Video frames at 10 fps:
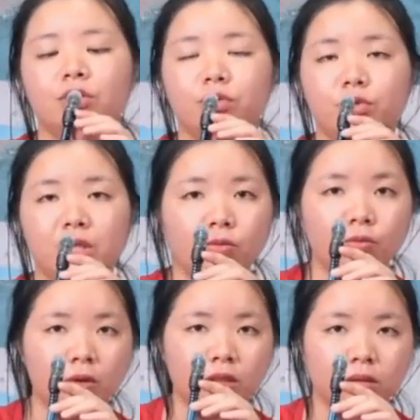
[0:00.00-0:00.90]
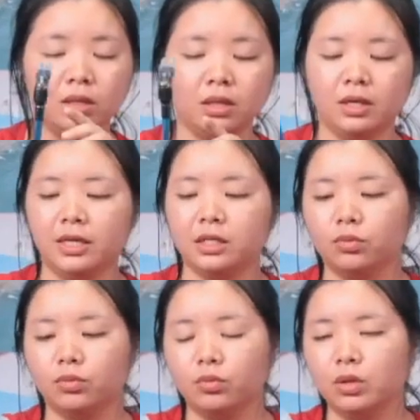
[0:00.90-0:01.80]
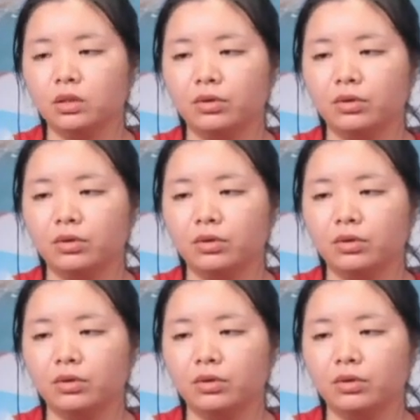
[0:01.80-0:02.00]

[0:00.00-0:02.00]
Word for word: drink water. It's the water,